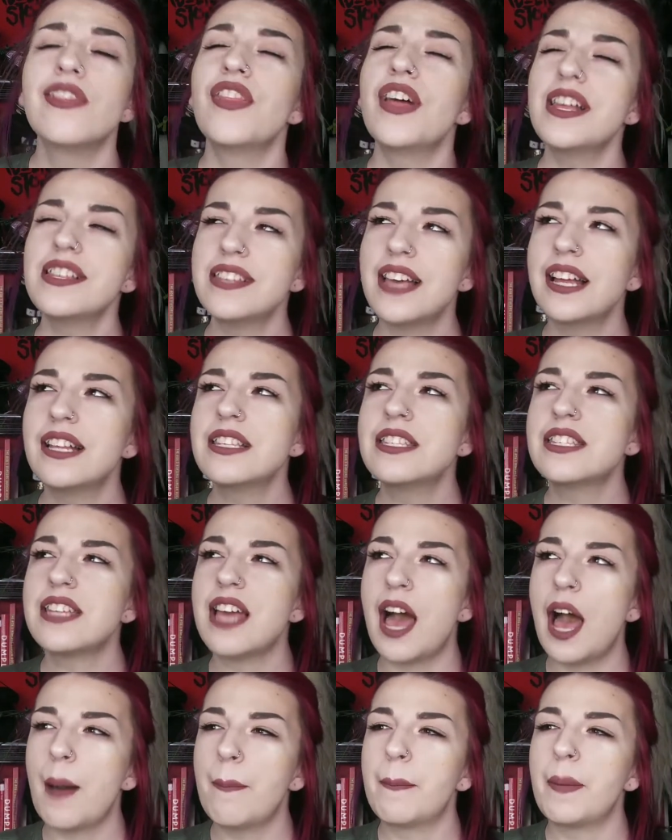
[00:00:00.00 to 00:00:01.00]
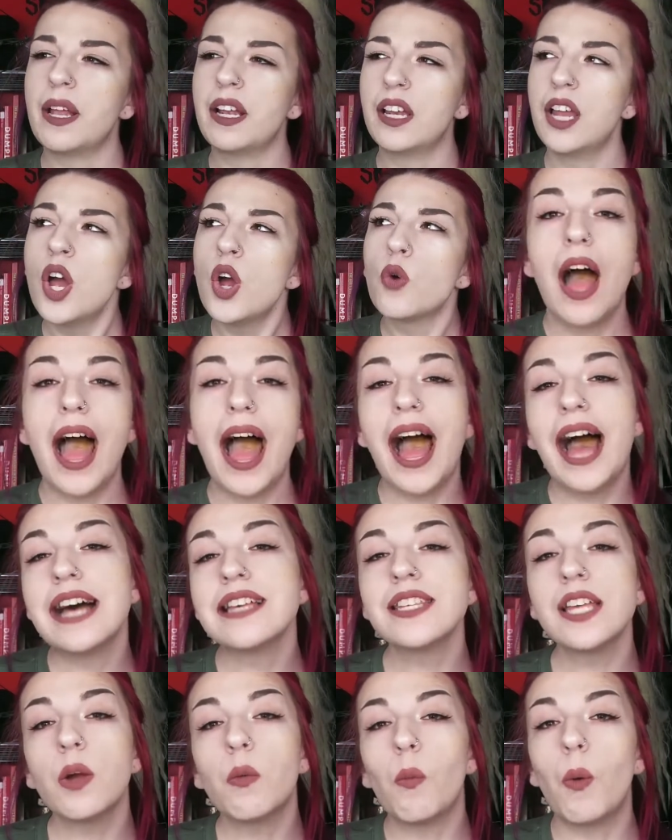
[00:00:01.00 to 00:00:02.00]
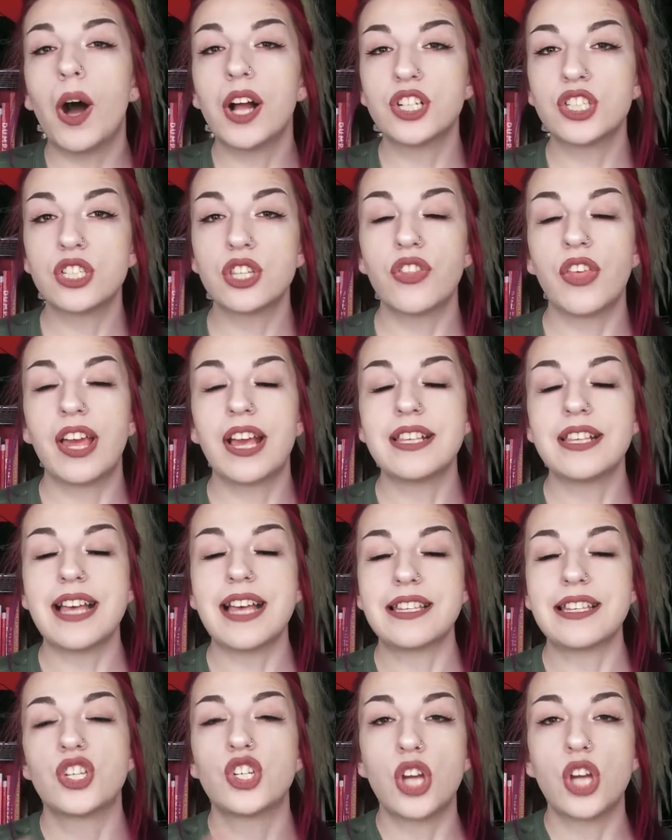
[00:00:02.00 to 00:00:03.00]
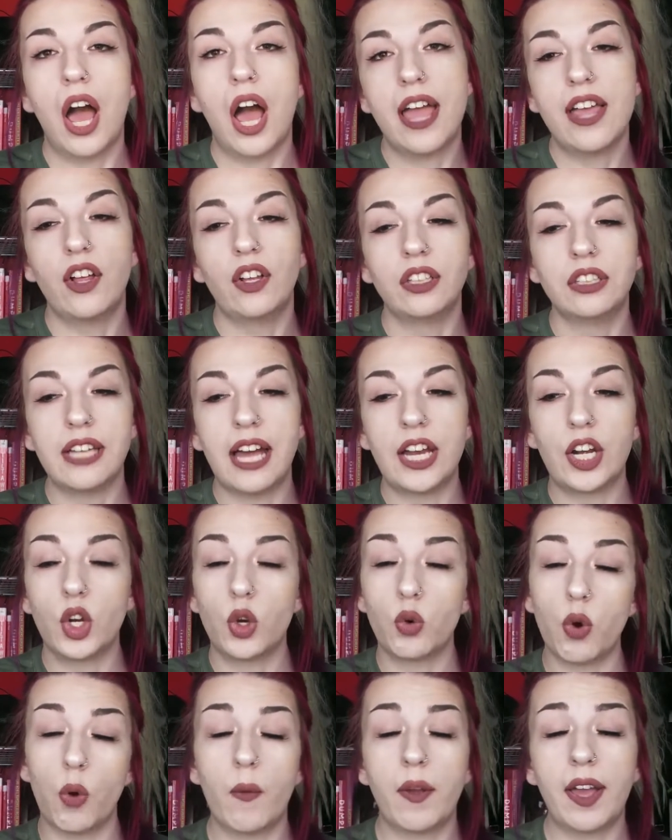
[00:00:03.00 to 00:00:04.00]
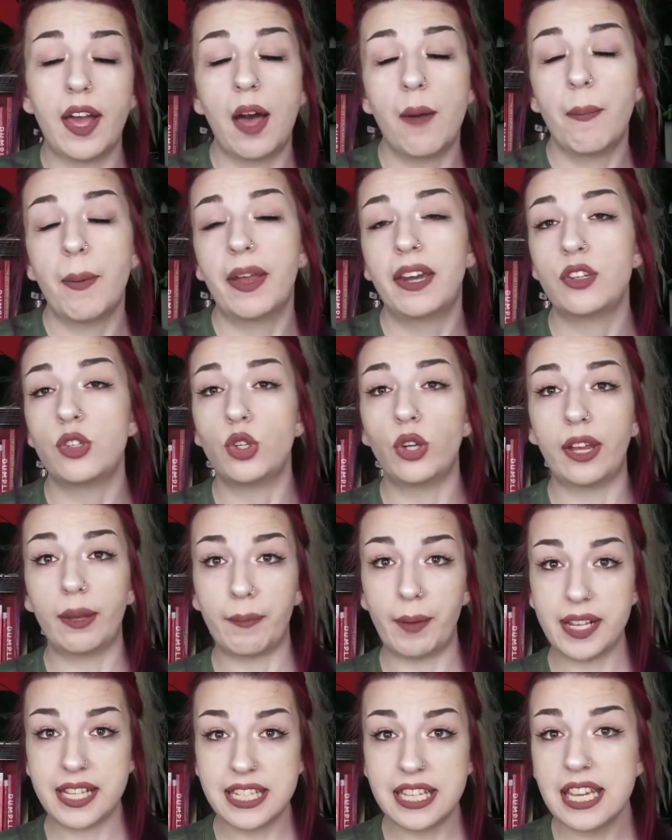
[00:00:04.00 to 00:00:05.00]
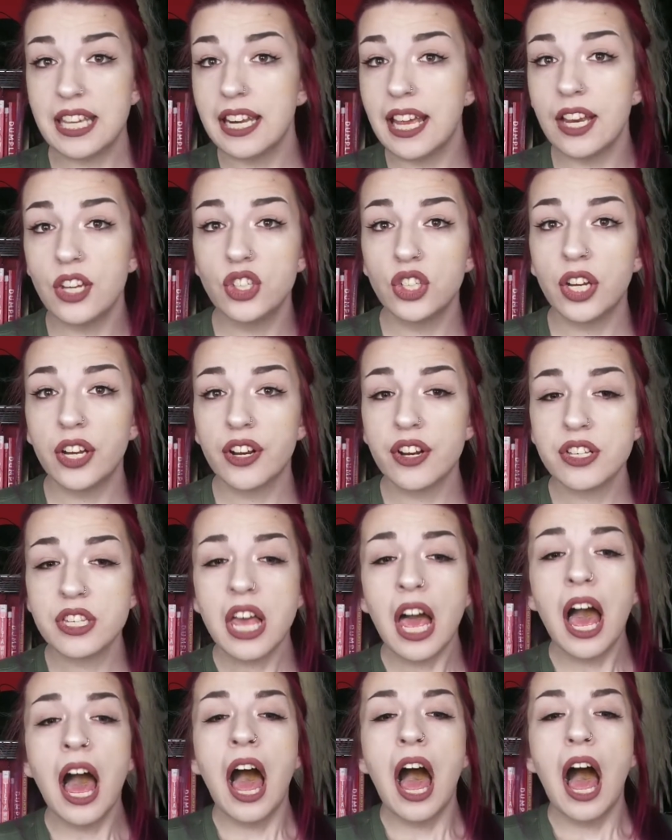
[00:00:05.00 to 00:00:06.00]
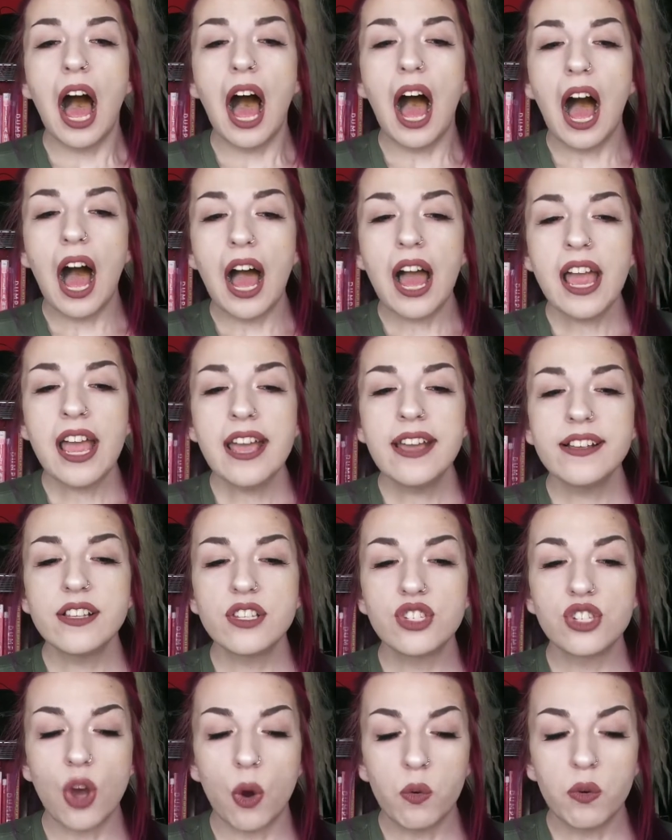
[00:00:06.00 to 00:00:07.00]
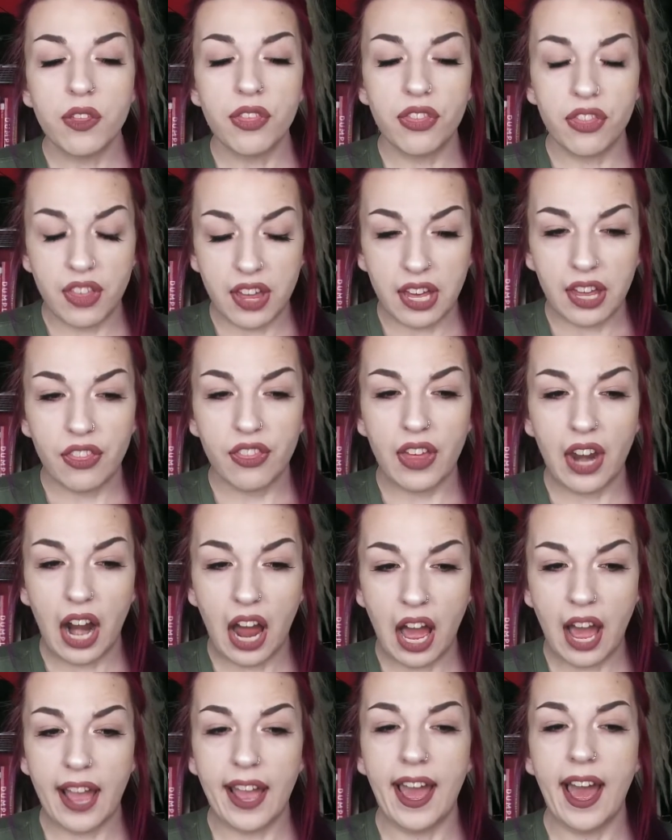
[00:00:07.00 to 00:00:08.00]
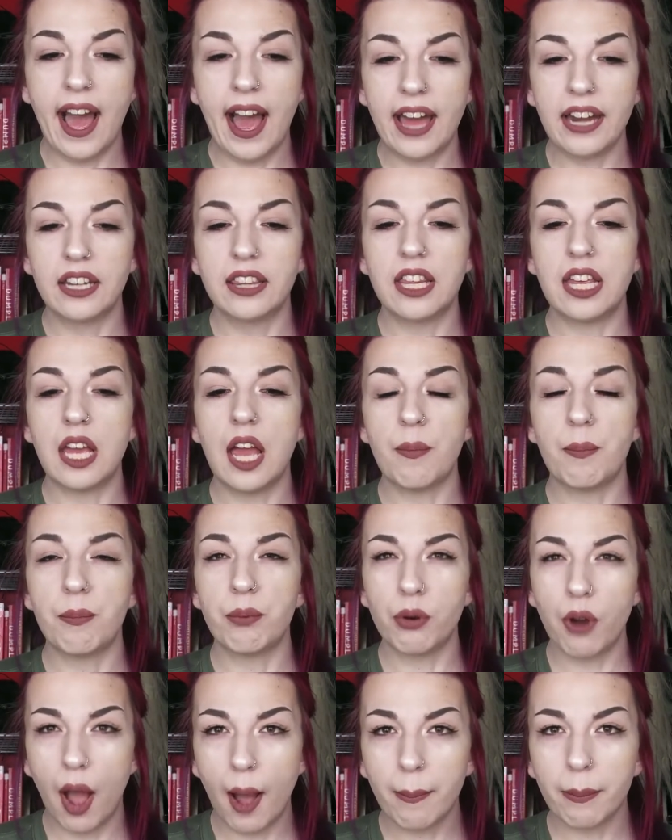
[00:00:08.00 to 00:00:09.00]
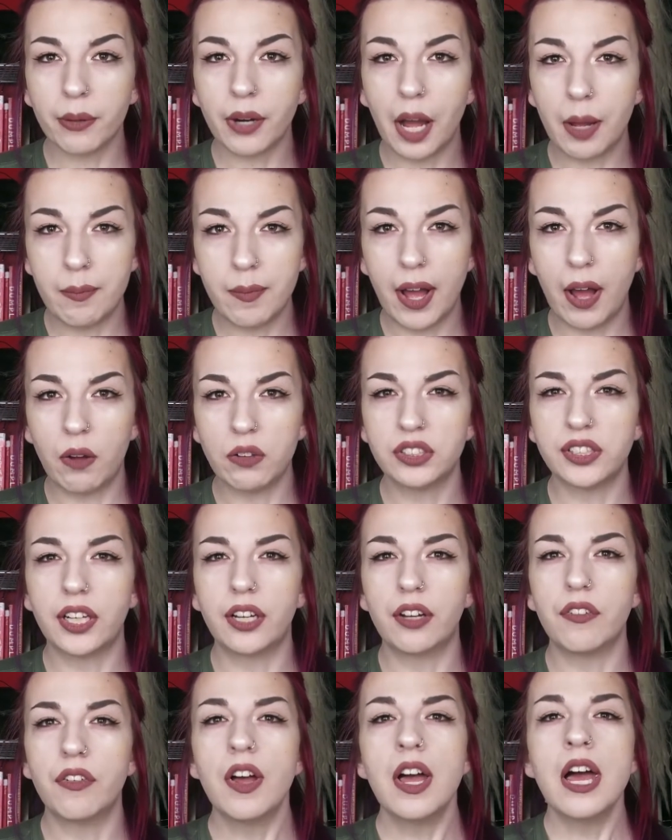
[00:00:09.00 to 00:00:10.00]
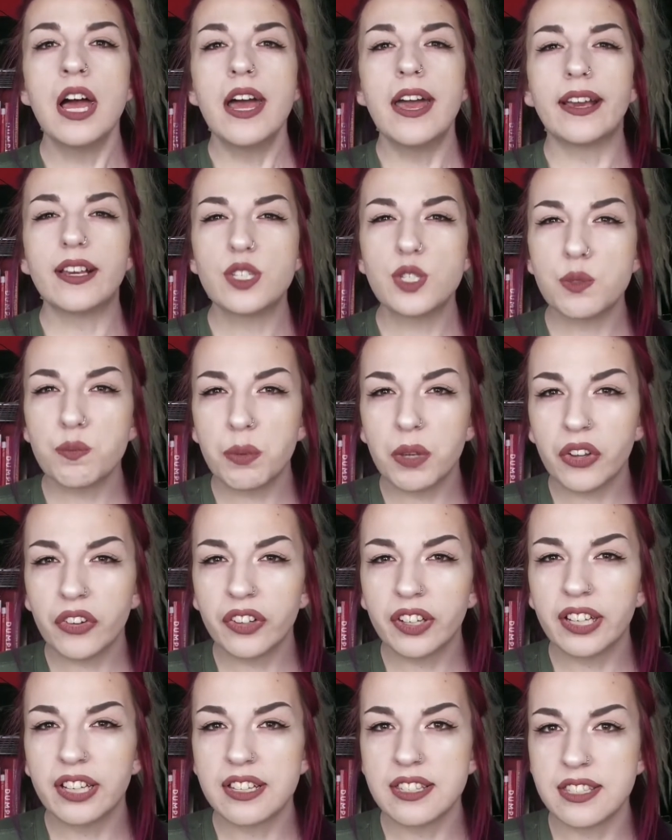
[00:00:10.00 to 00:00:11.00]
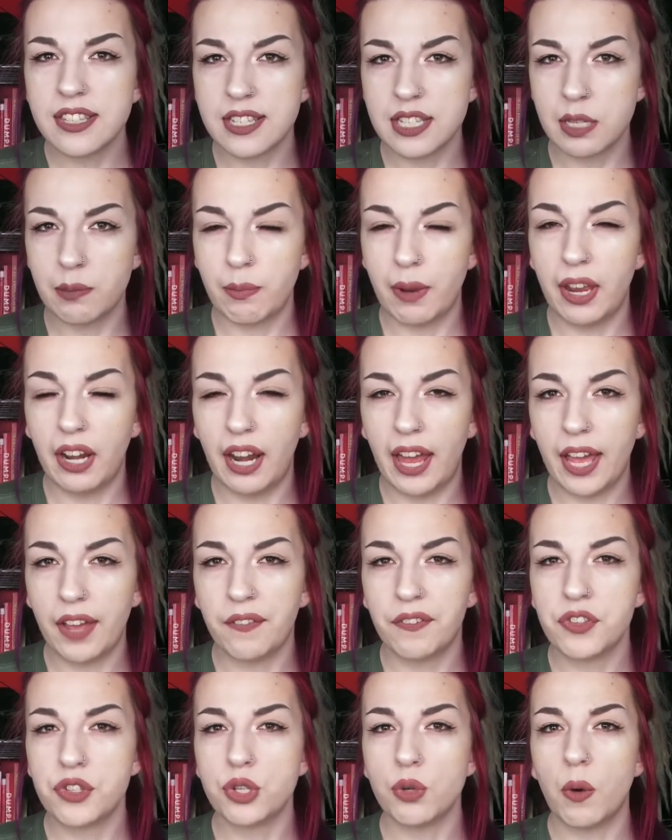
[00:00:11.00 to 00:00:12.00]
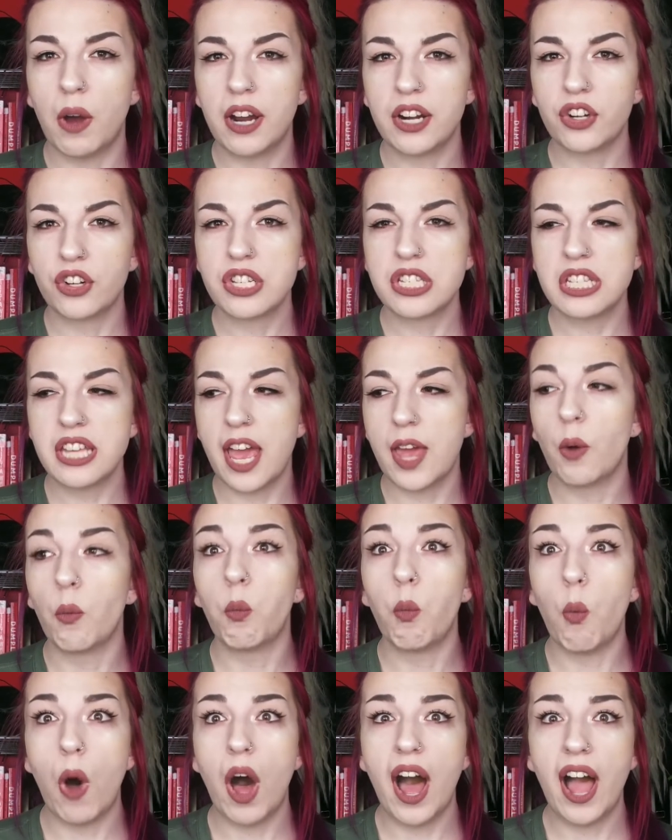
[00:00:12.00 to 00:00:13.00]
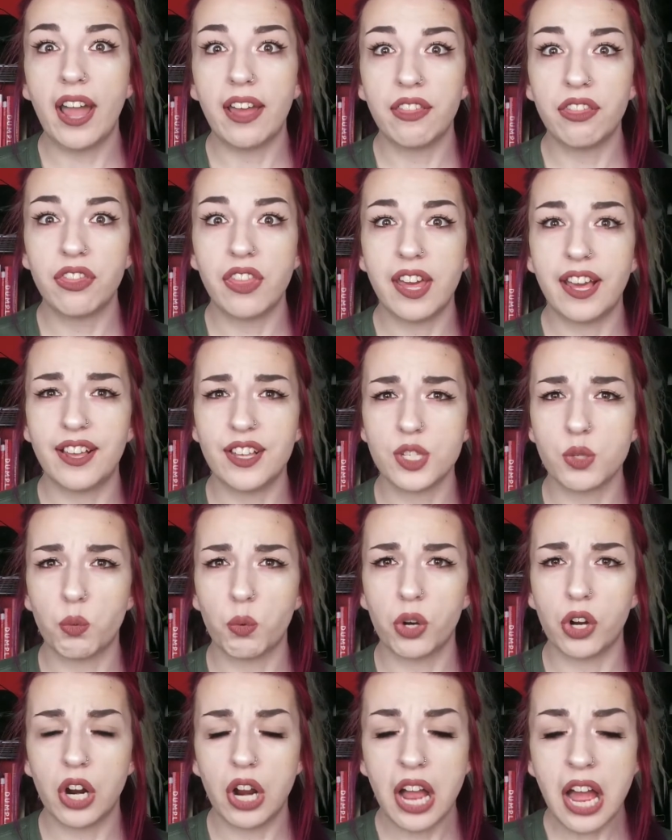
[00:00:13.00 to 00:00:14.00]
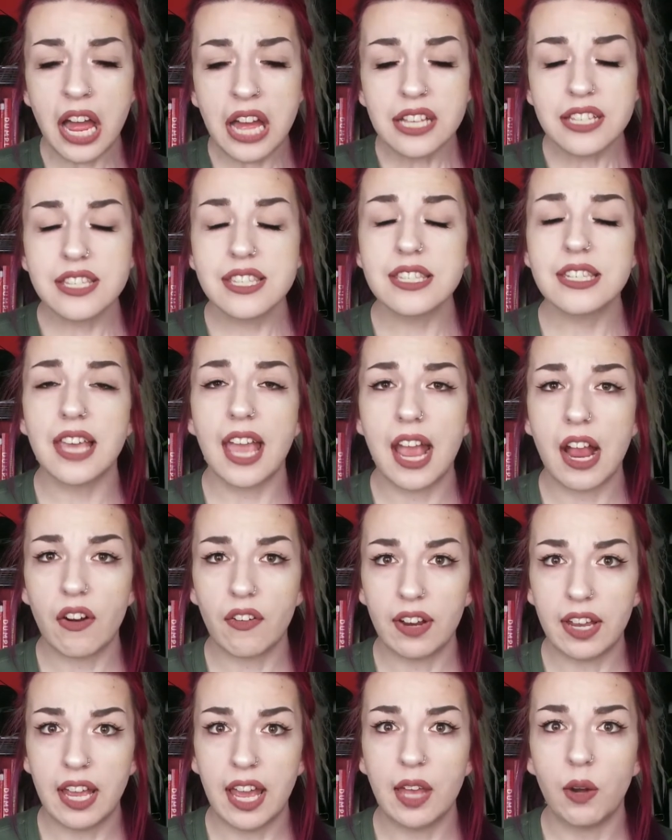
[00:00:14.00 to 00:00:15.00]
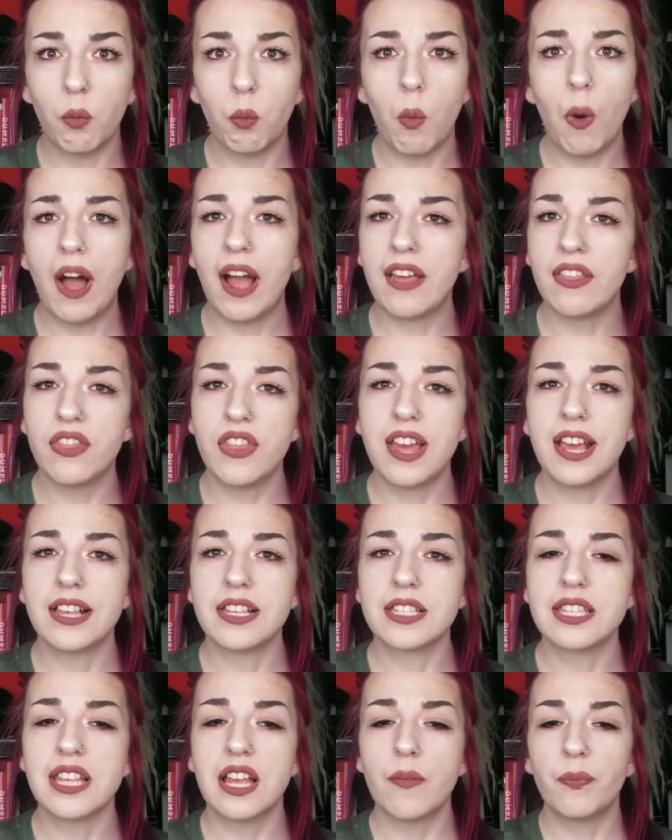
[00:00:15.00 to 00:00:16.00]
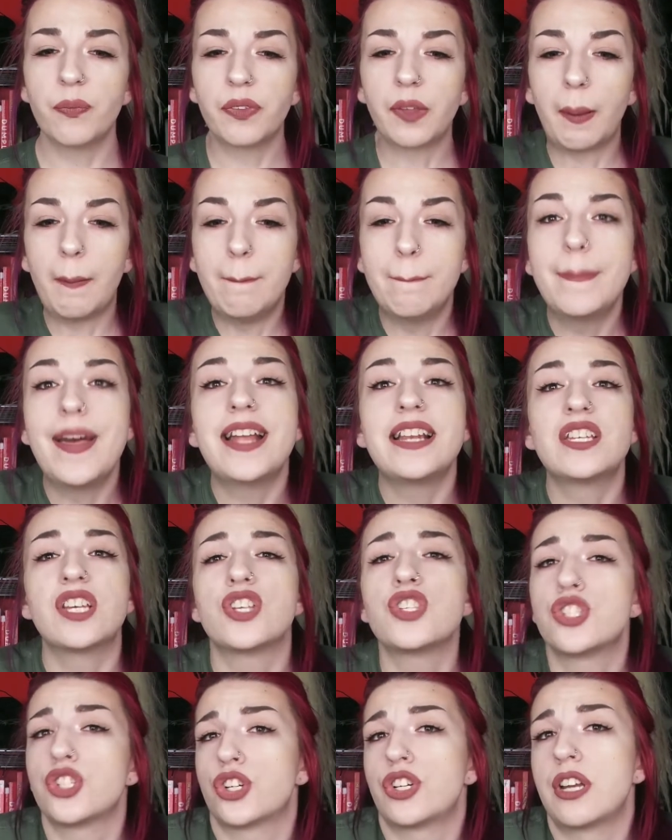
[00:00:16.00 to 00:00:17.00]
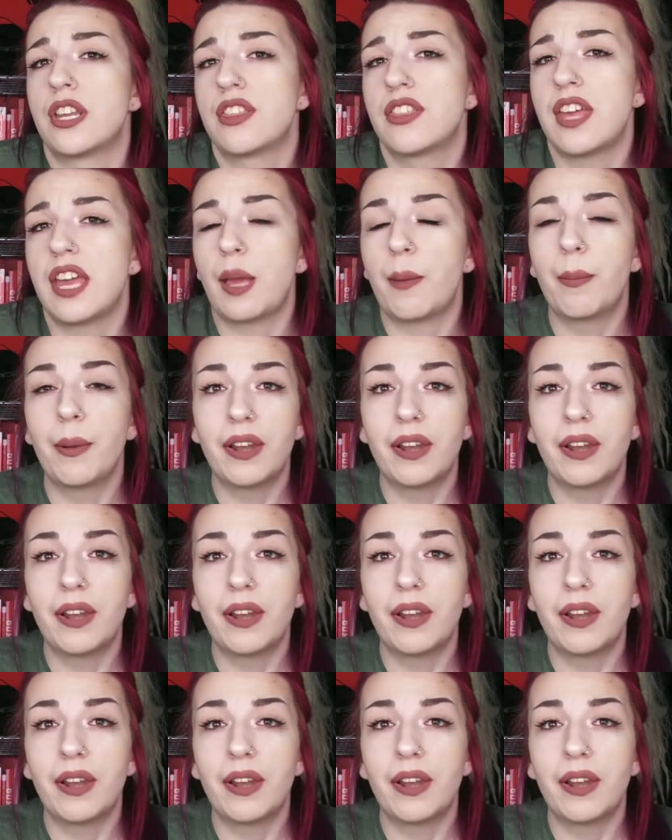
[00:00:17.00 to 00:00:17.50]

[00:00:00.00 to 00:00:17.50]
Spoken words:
That tends to happen. As I watched things as a child and growing up into like my teenage years, I don't think that I had the proper amount of experiences in my life to understand why things were scary and why things meant a certain thing.